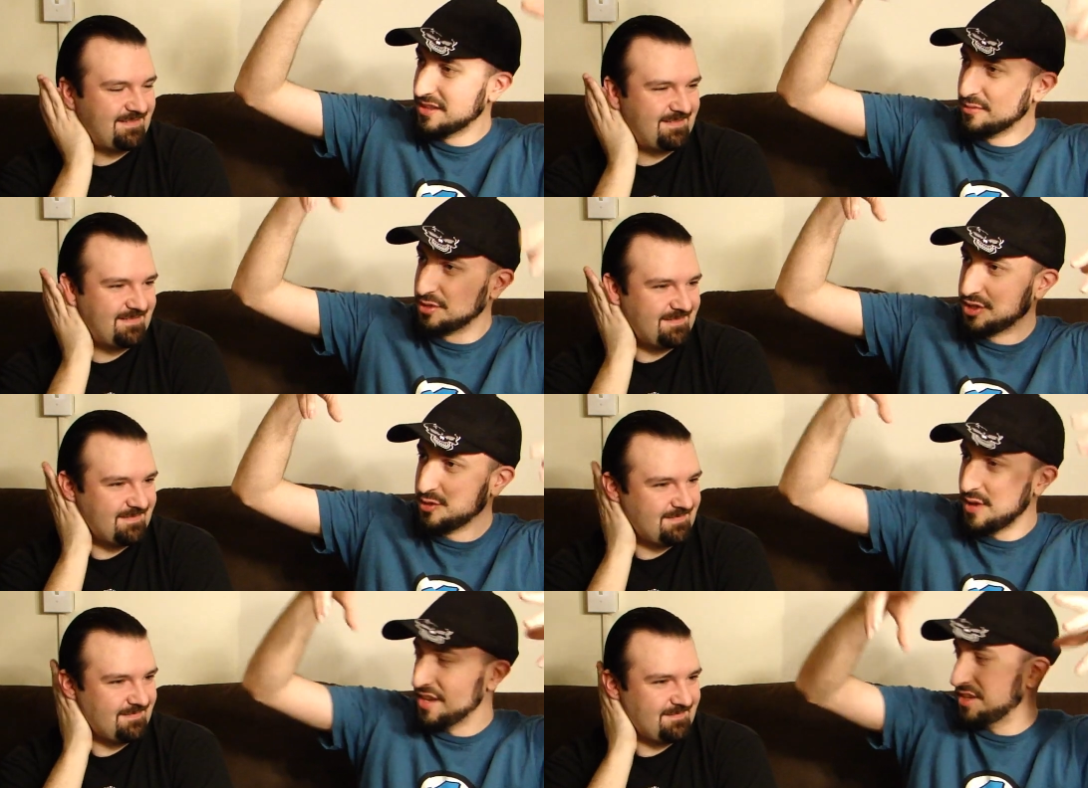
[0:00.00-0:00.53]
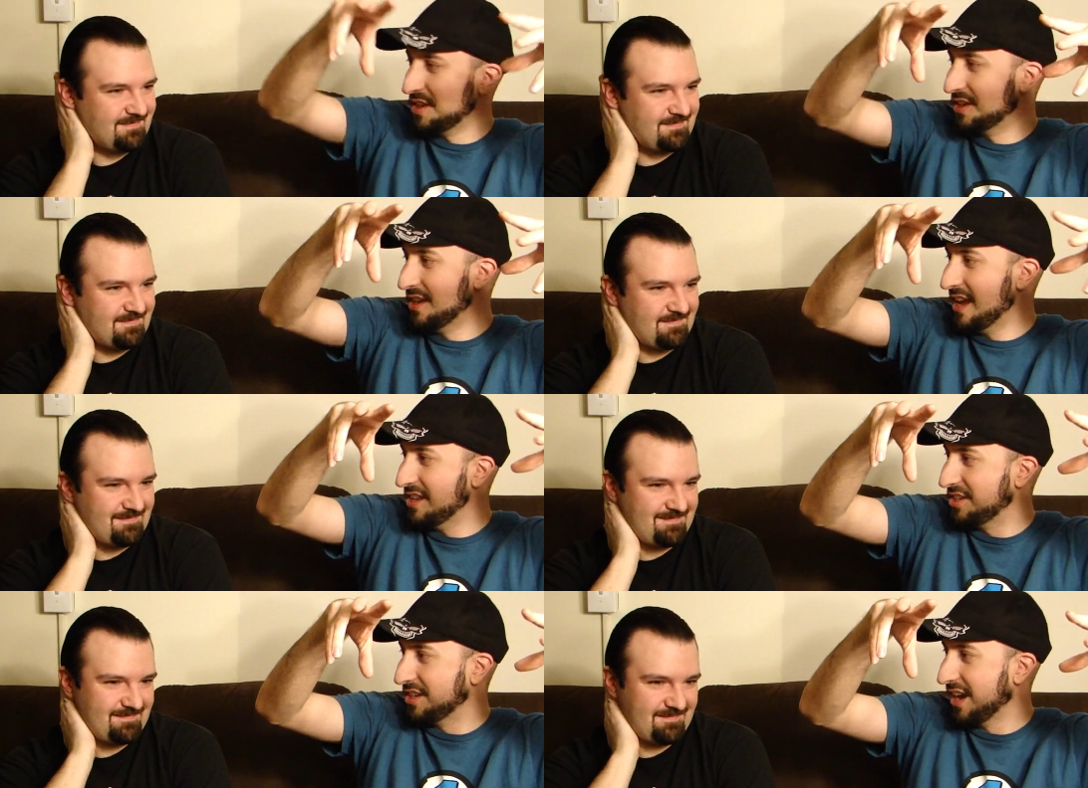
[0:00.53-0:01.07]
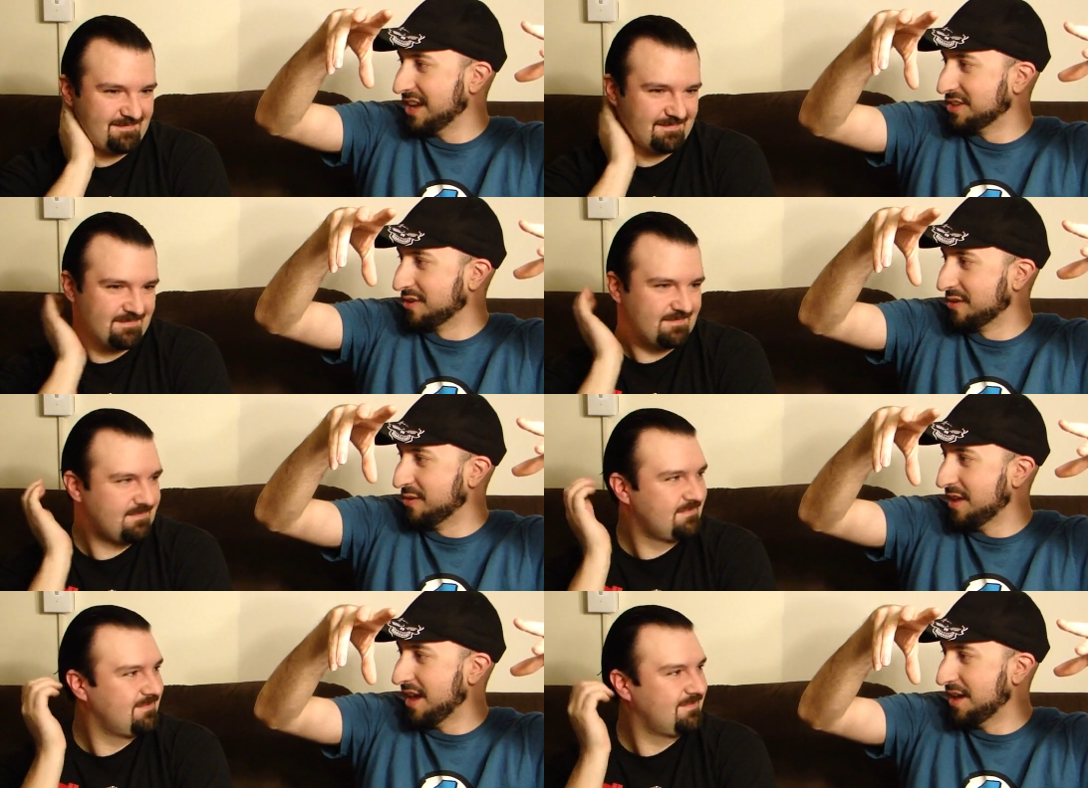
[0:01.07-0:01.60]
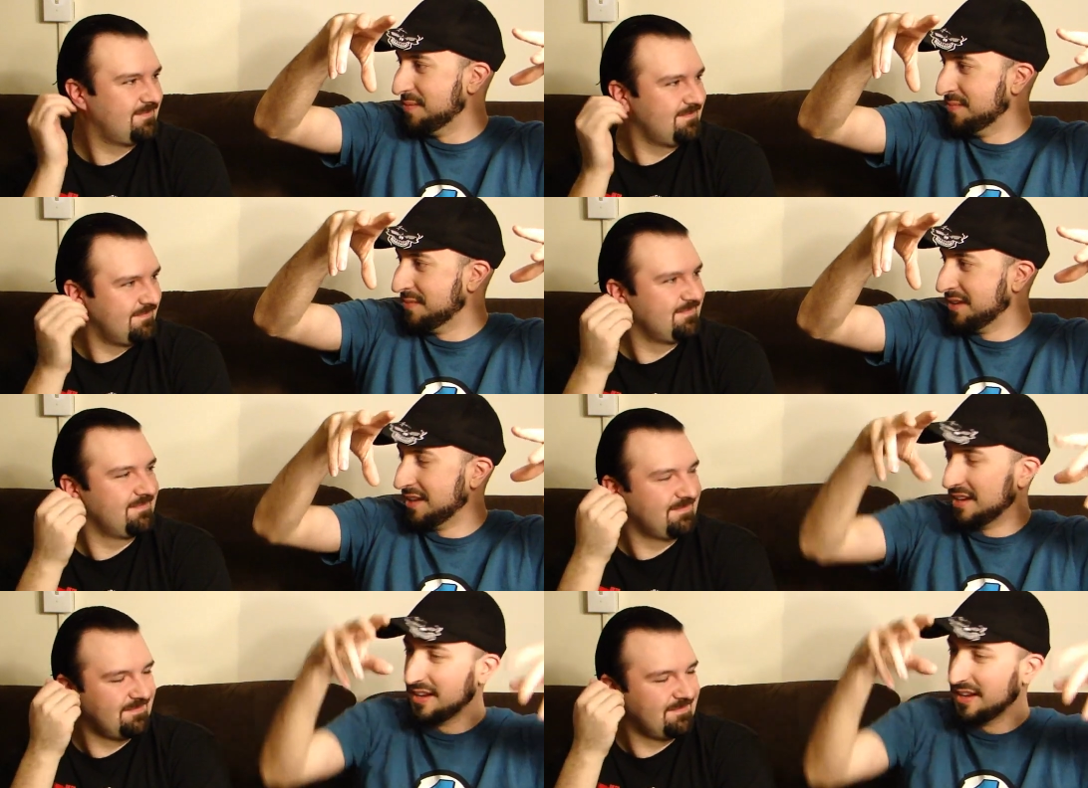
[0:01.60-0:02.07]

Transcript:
Speaker 1: Then there was two Aces and Eights guys under them.